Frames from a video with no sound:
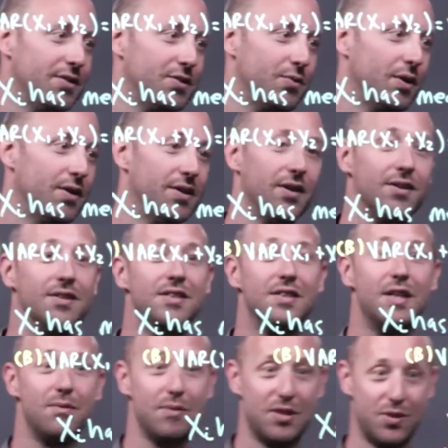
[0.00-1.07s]
the square there.
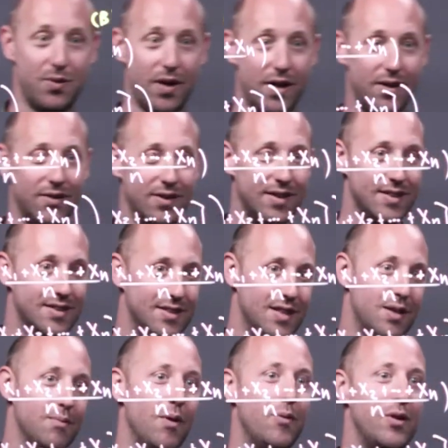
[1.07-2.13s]
Sigma squared.
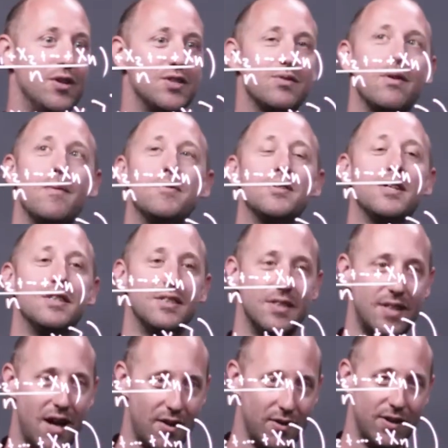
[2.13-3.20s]
Sigma we use to represent
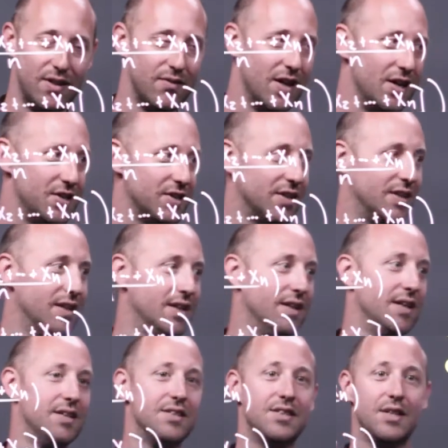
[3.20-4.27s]
standard deviation
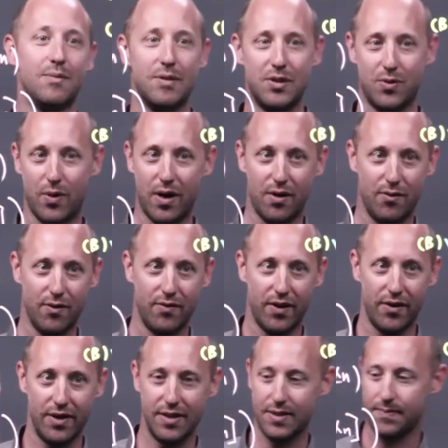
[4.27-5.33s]
sigma squared for
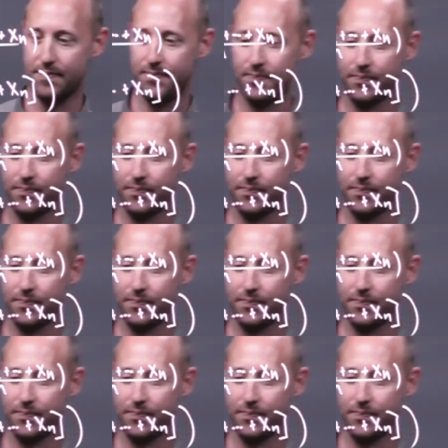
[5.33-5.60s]
variance.